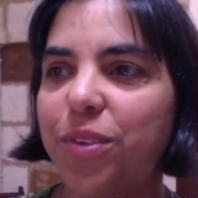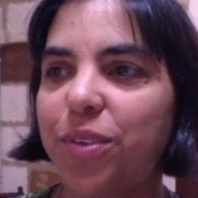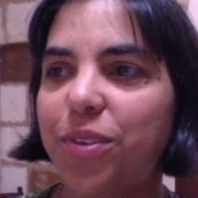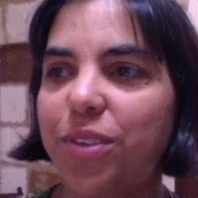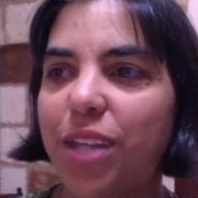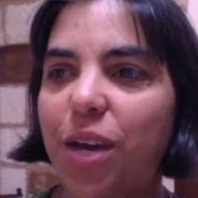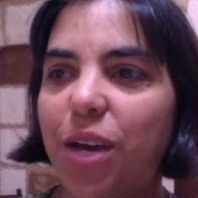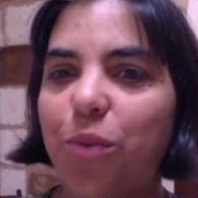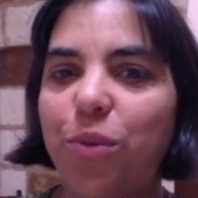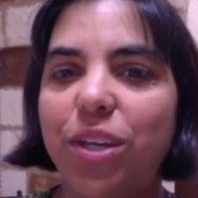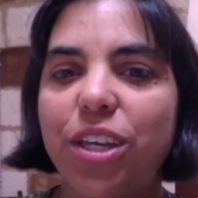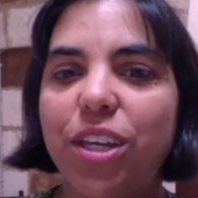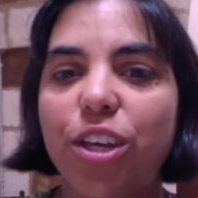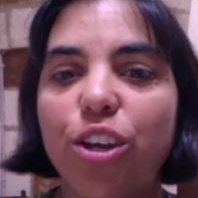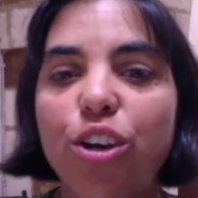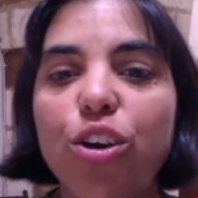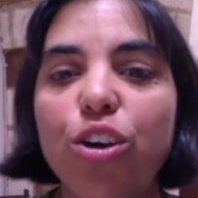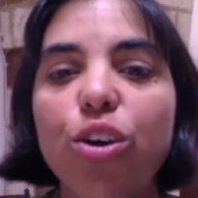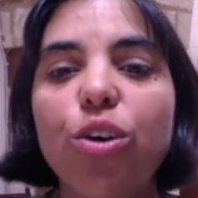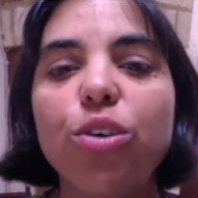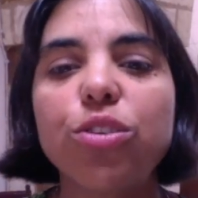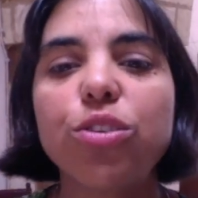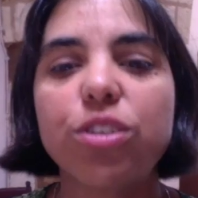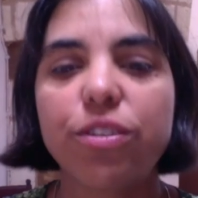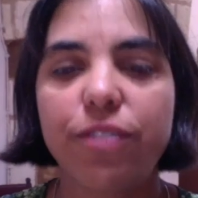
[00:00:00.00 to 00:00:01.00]
That we can
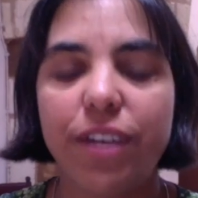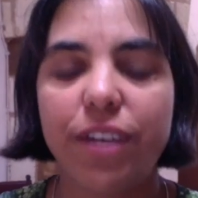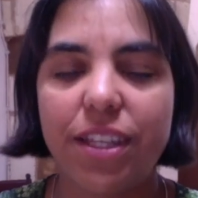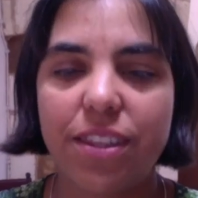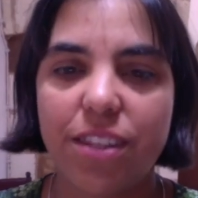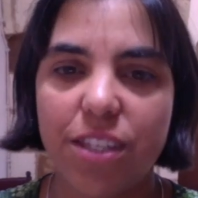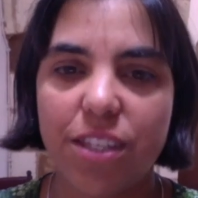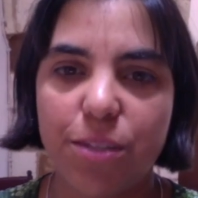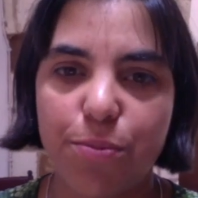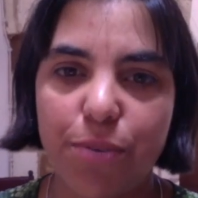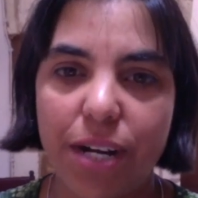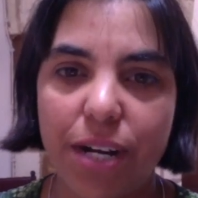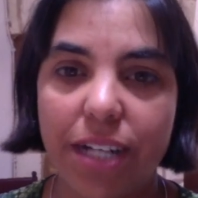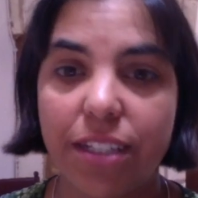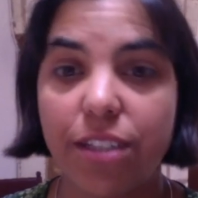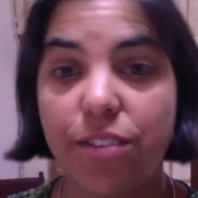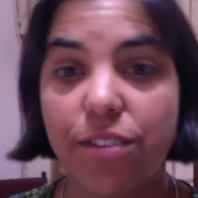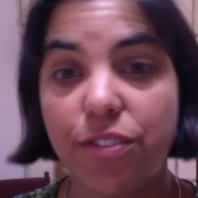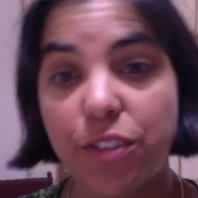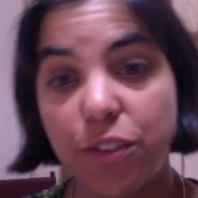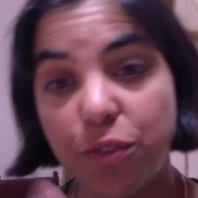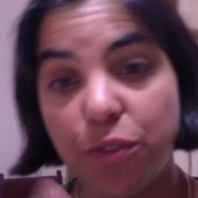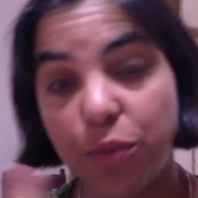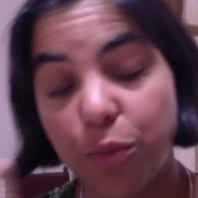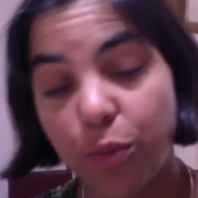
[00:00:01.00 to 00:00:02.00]
cultivate this
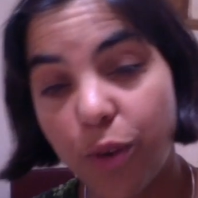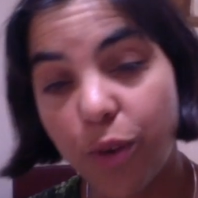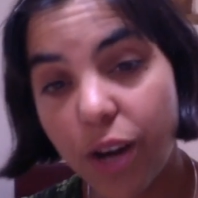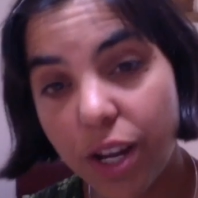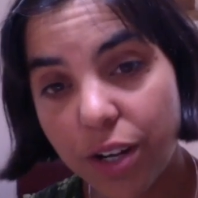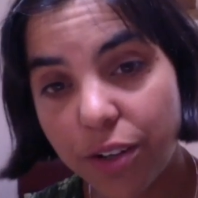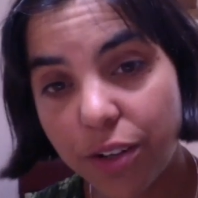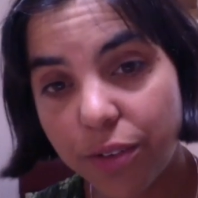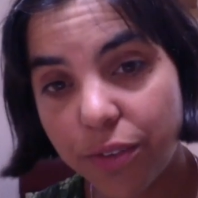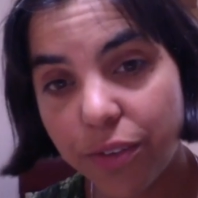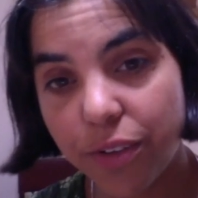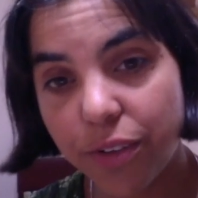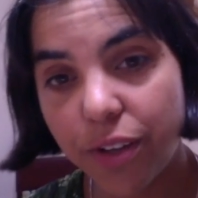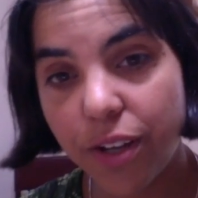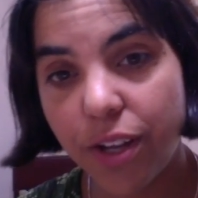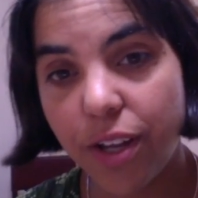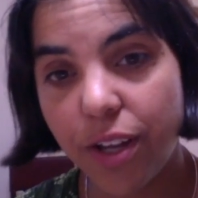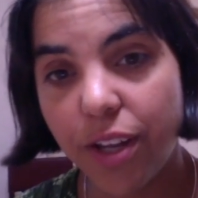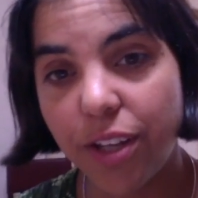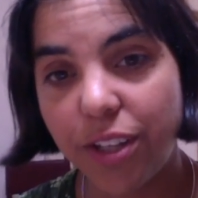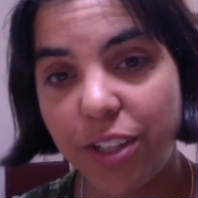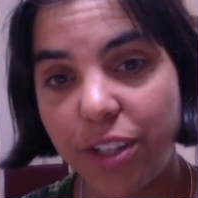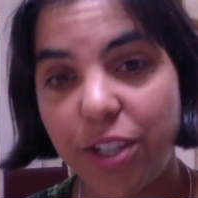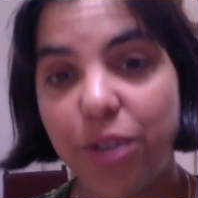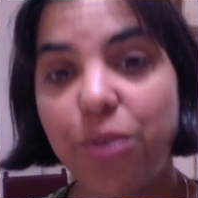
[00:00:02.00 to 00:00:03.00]
practice. If you want
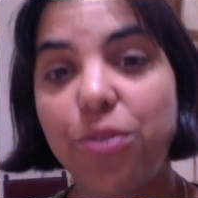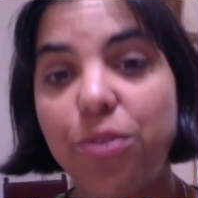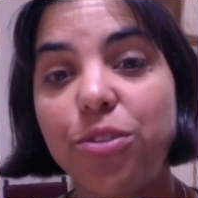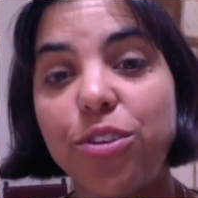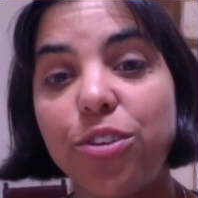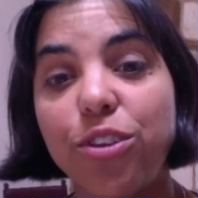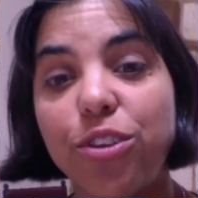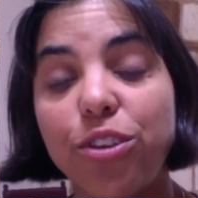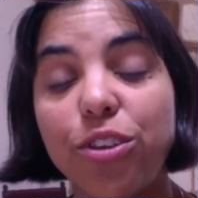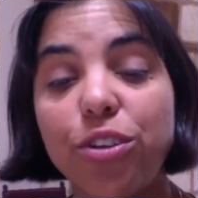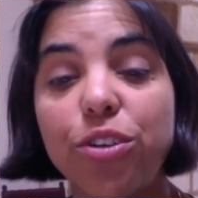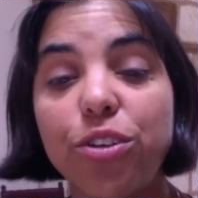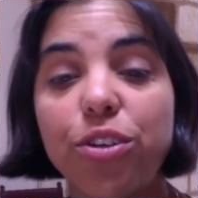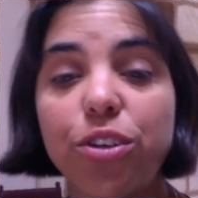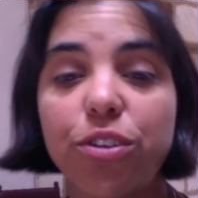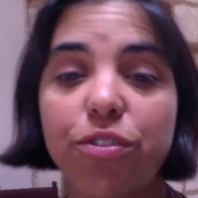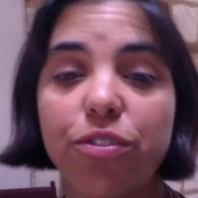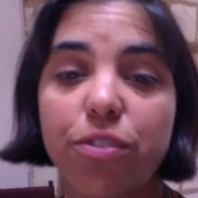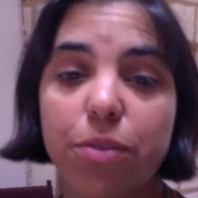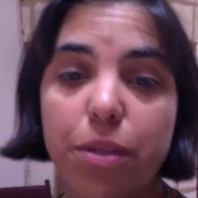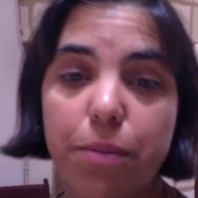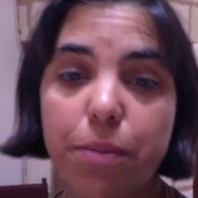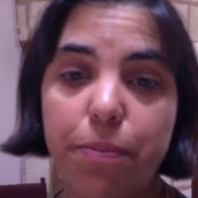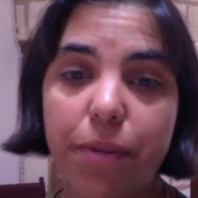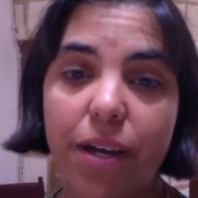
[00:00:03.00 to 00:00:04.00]
to, learn
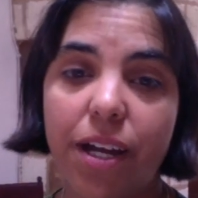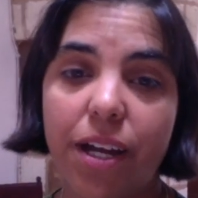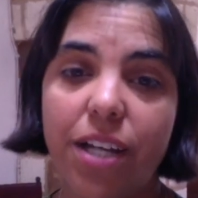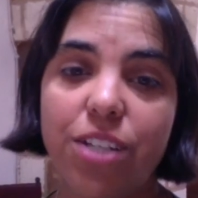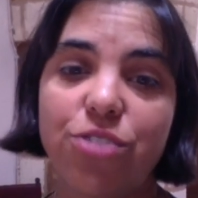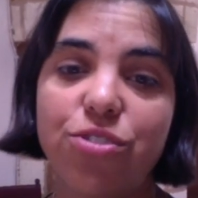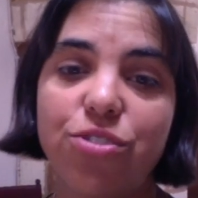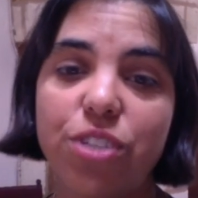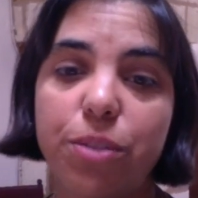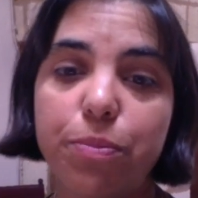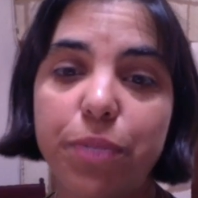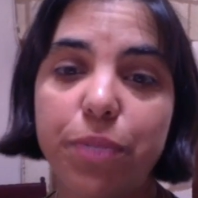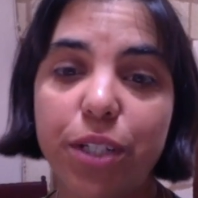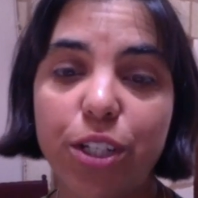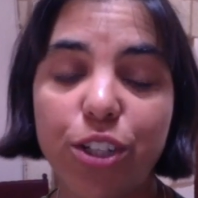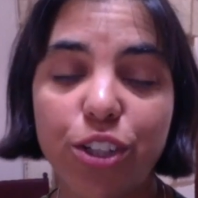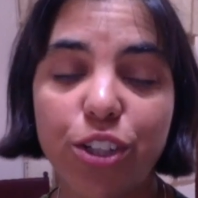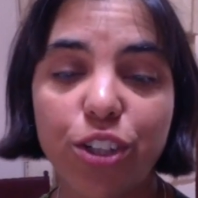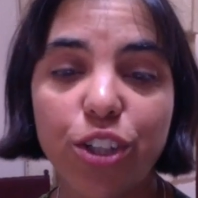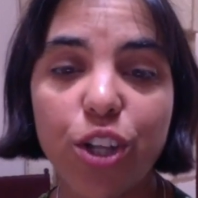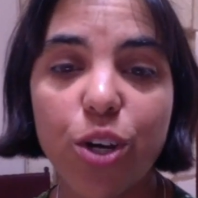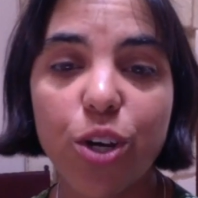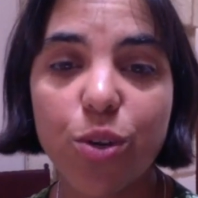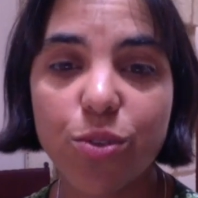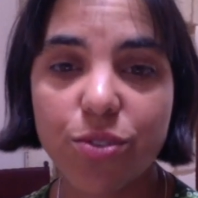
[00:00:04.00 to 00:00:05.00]
from the pine tree, be
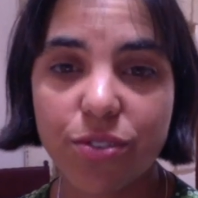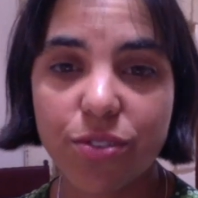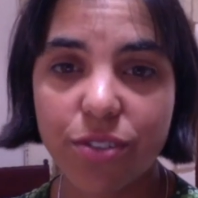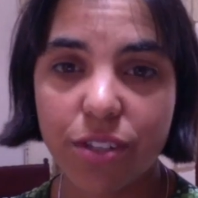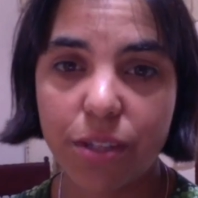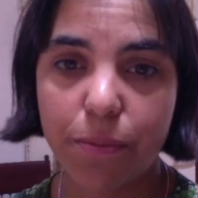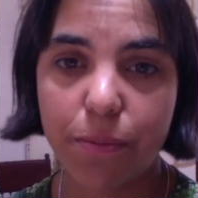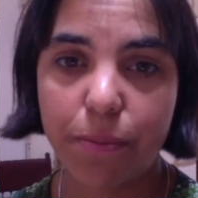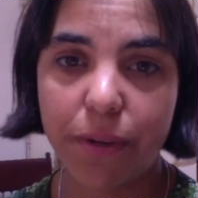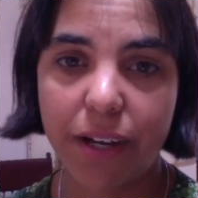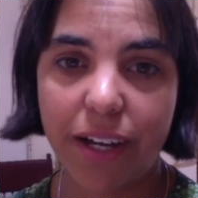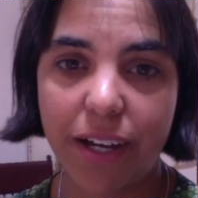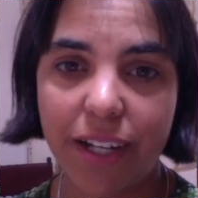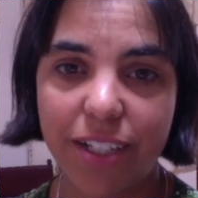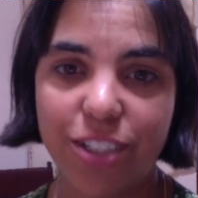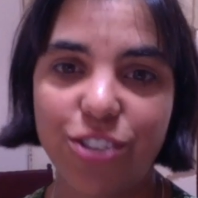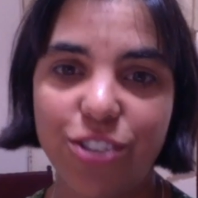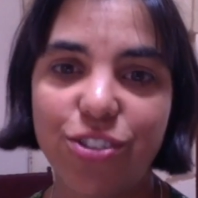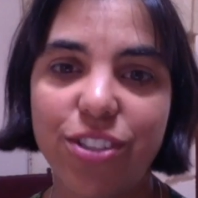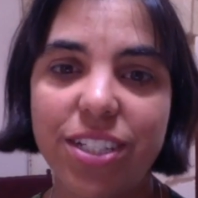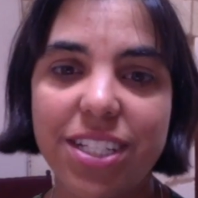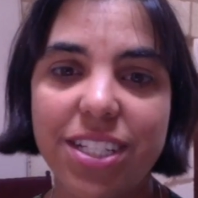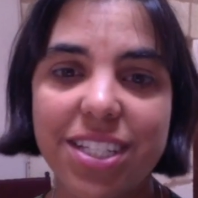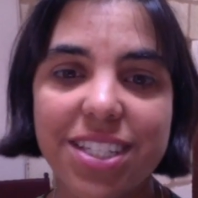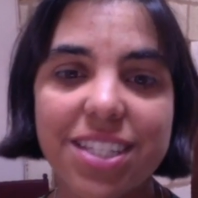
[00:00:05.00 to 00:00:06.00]
close to the pine
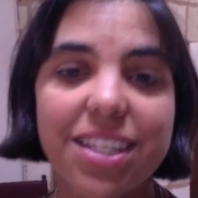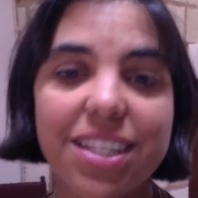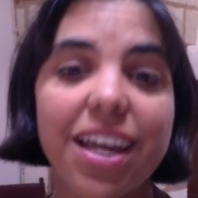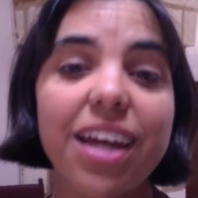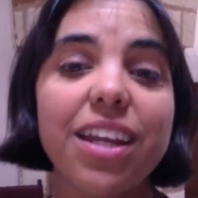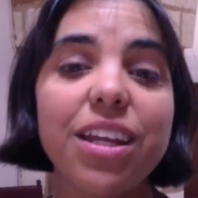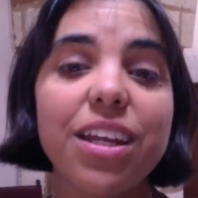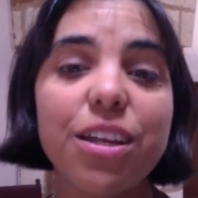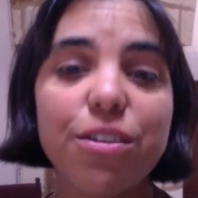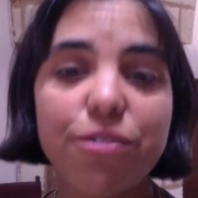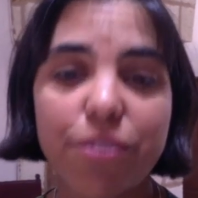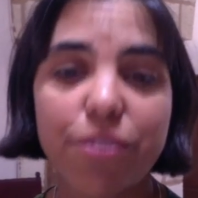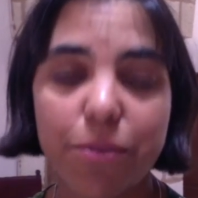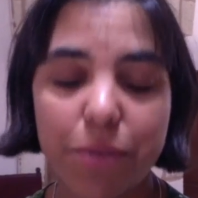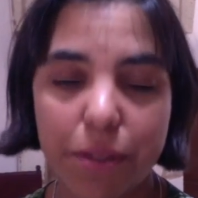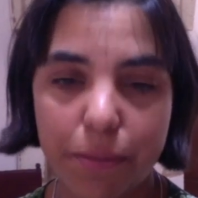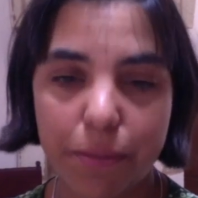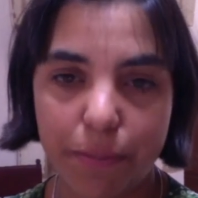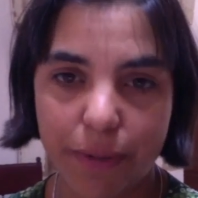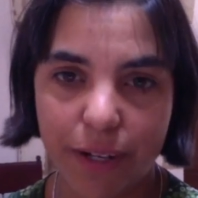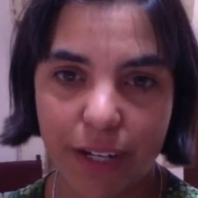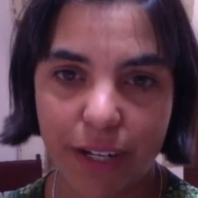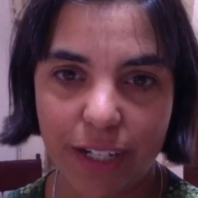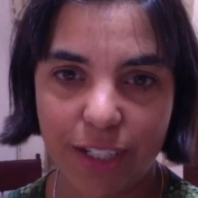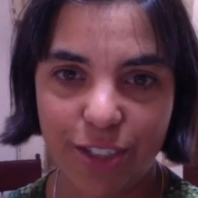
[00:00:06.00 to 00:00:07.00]
tree, study from the
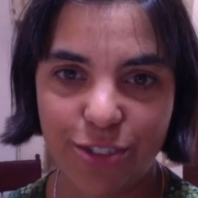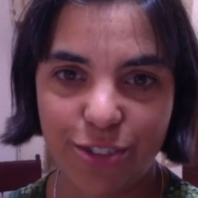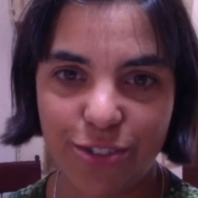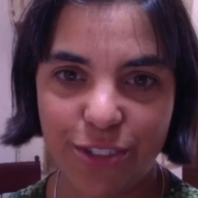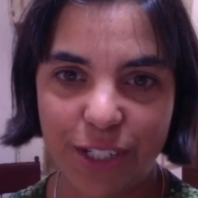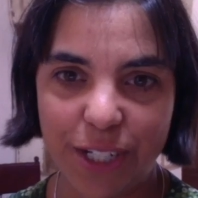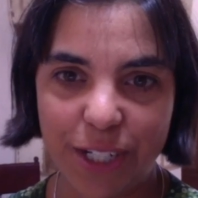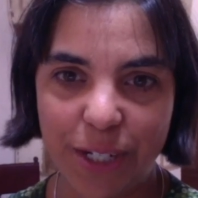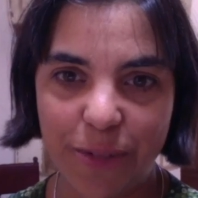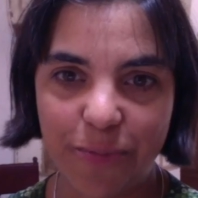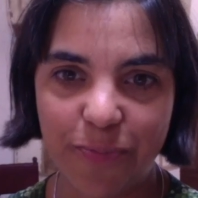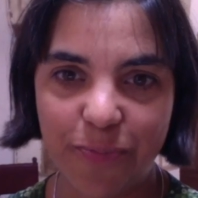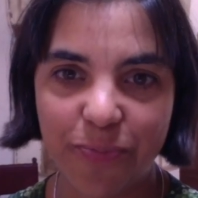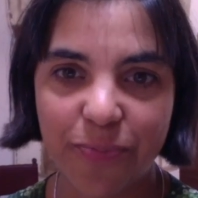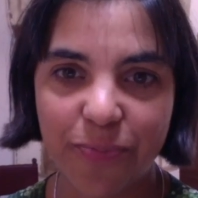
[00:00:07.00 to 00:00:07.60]
pine tree.